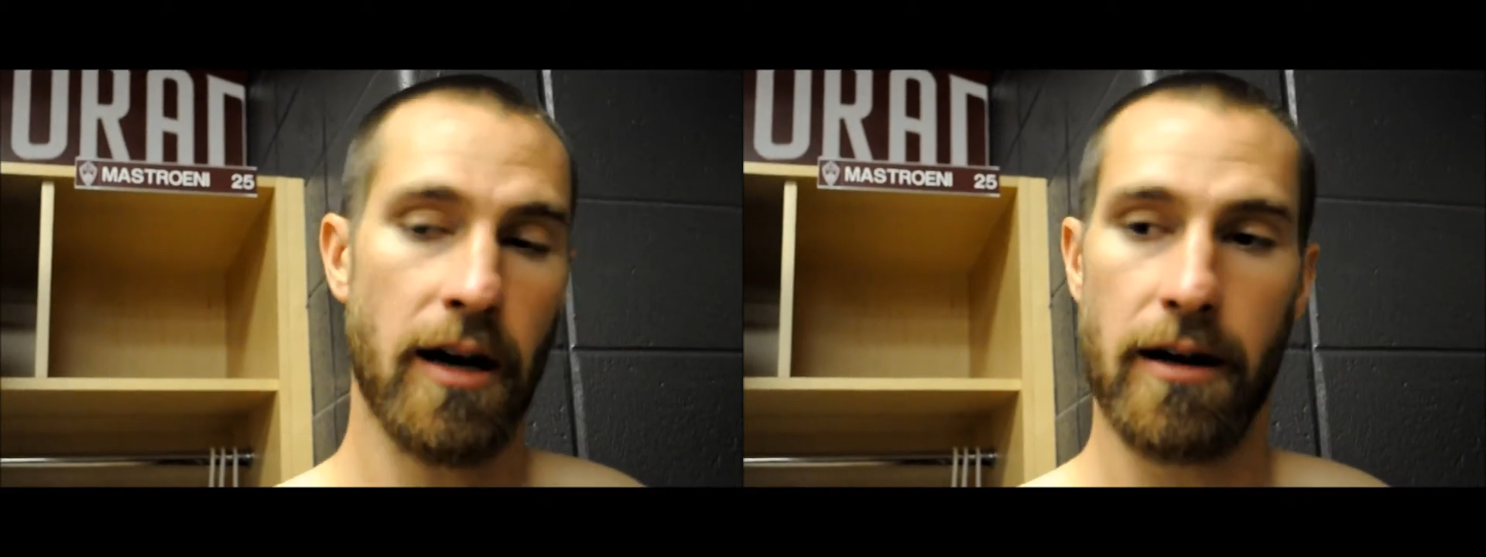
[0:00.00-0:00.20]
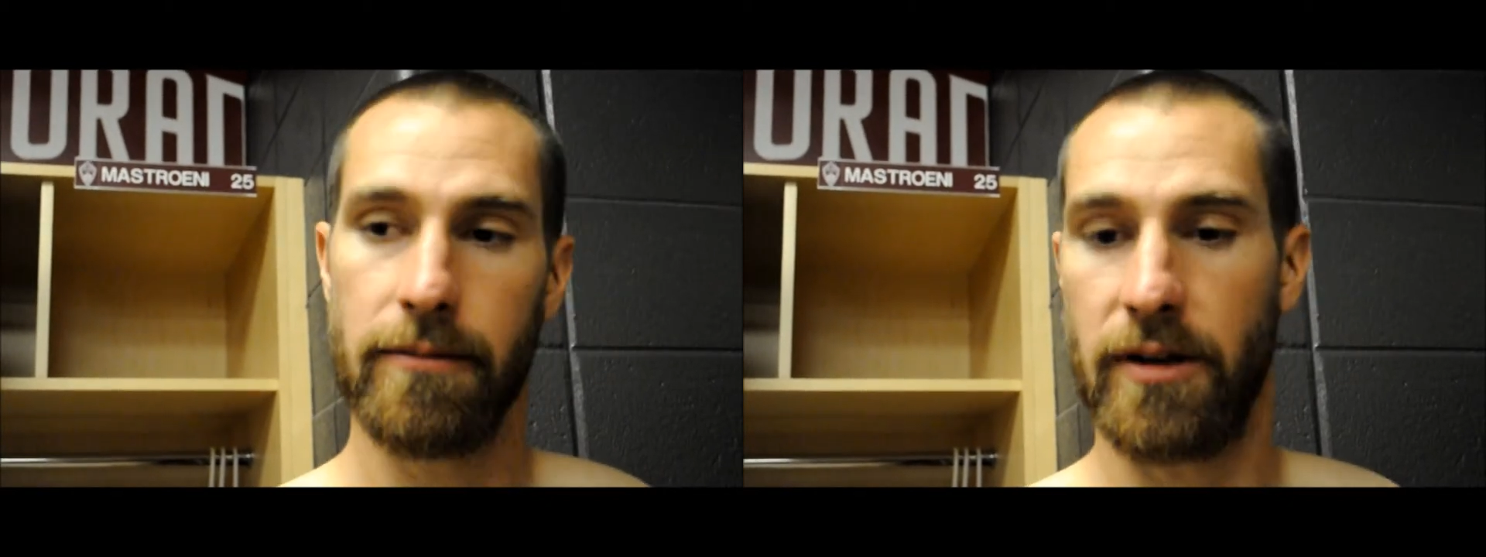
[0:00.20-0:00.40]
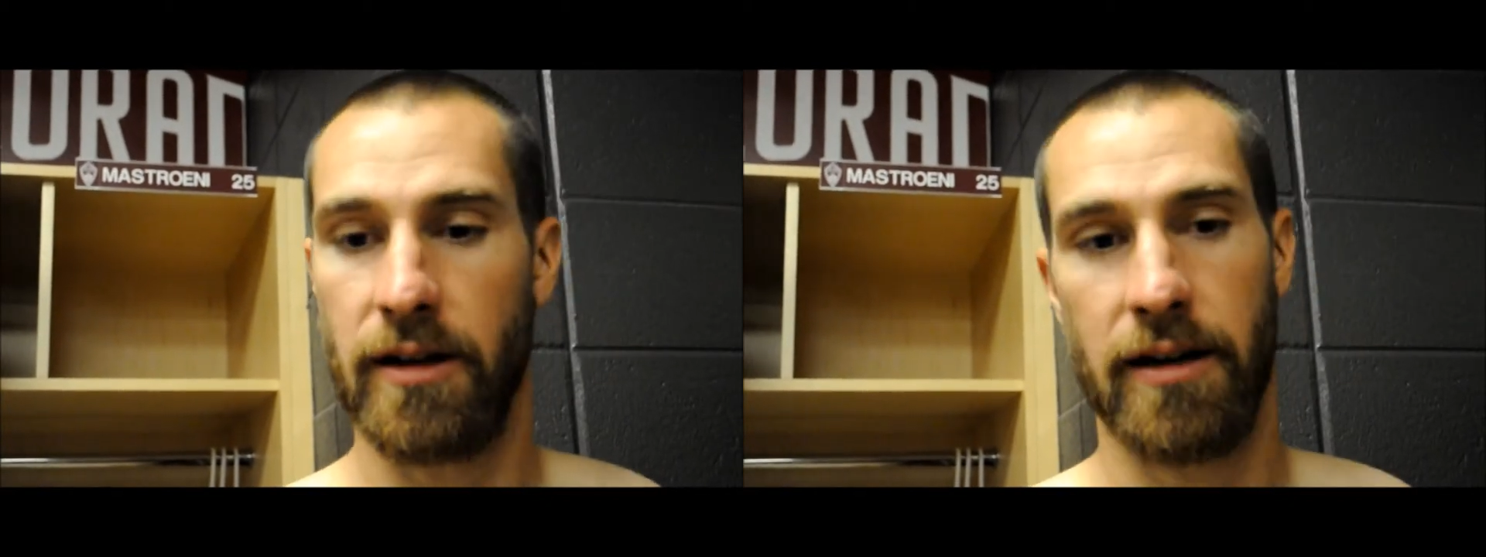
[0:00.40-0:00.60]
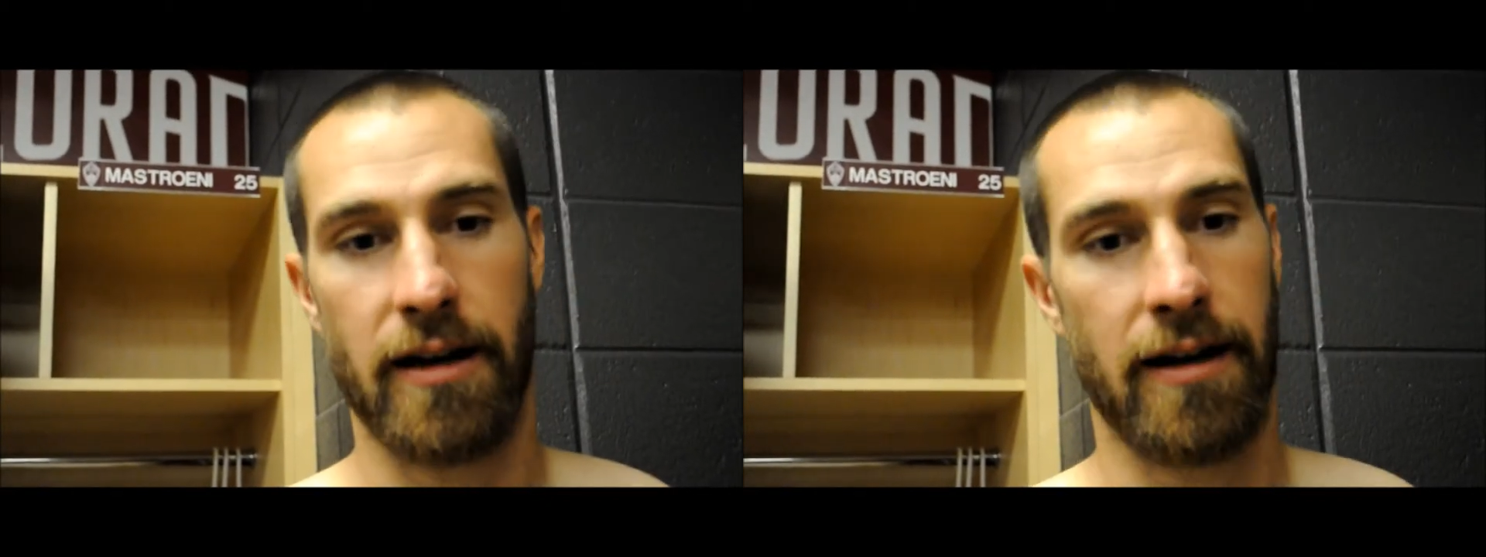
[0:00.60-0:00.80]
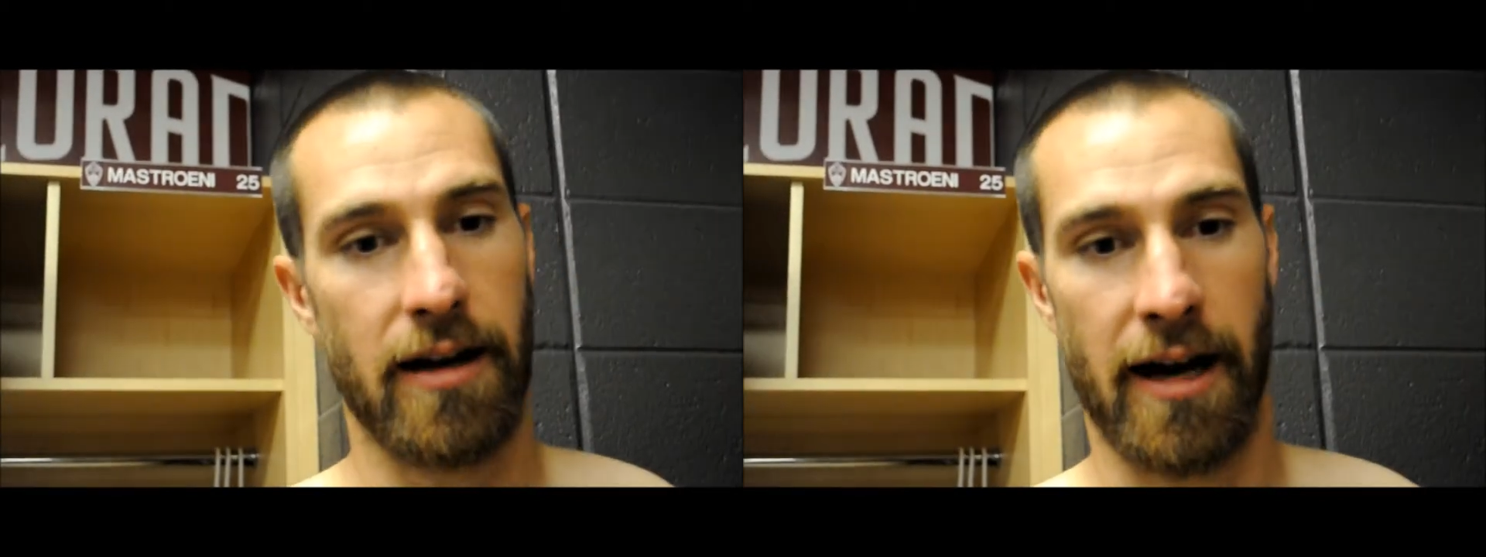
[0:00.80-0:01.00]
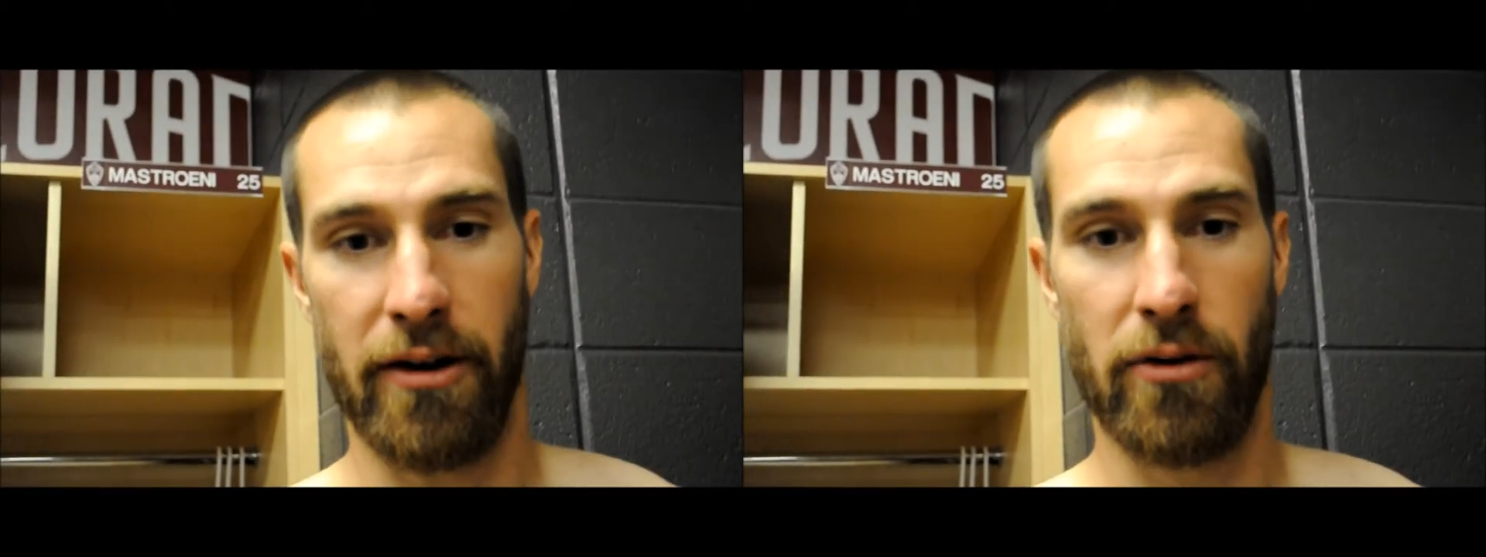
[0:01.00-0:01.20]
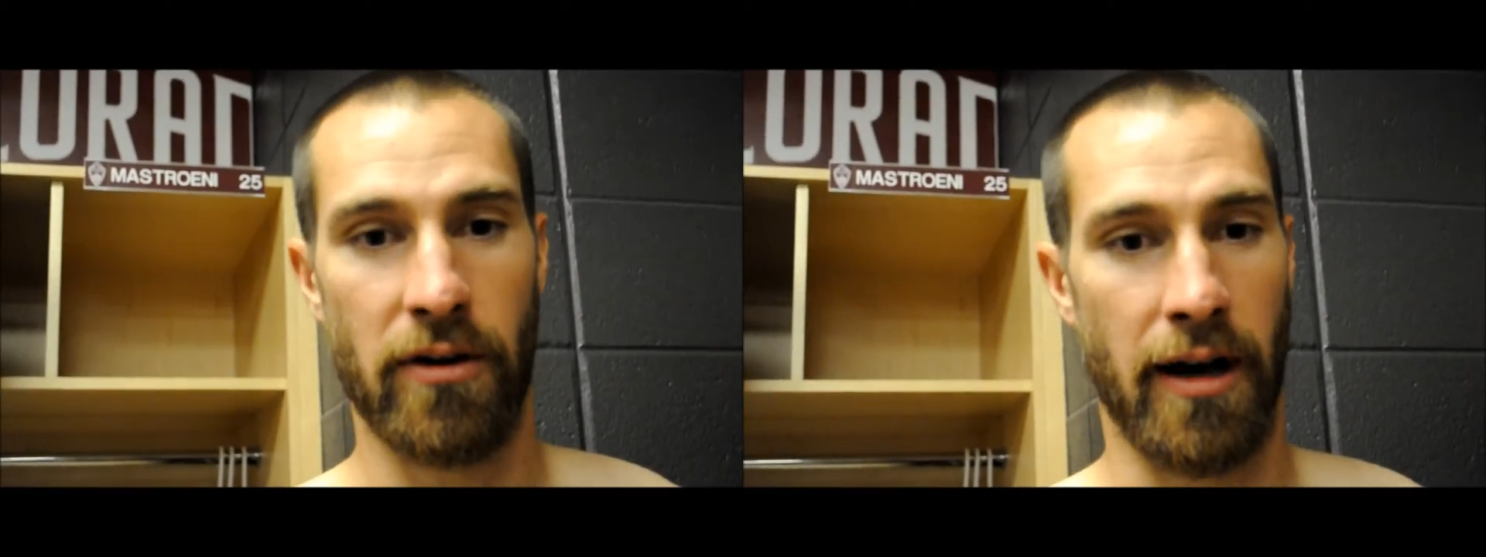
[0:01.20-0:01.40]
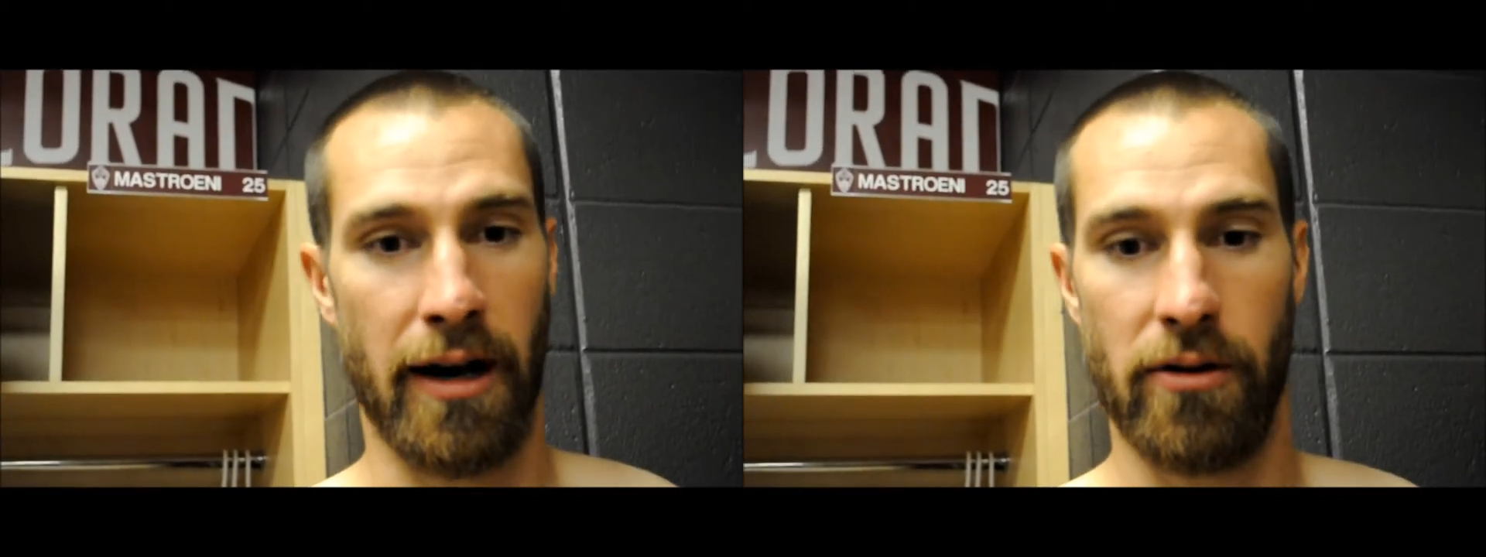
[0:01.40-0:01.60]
I don't